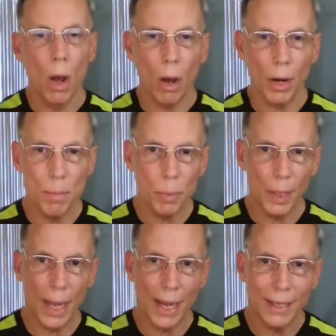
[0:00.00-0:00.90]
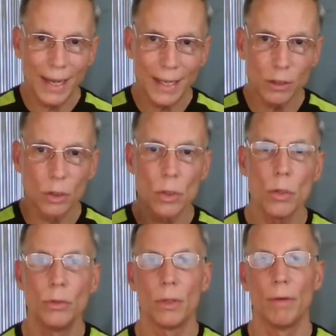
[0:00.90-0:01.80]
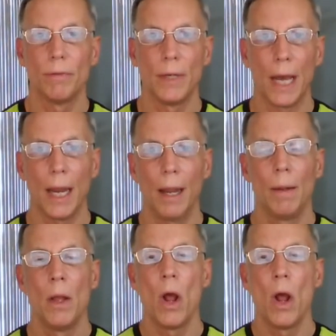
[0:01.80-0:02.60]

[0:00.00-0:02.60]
on a plant-exclusive diet.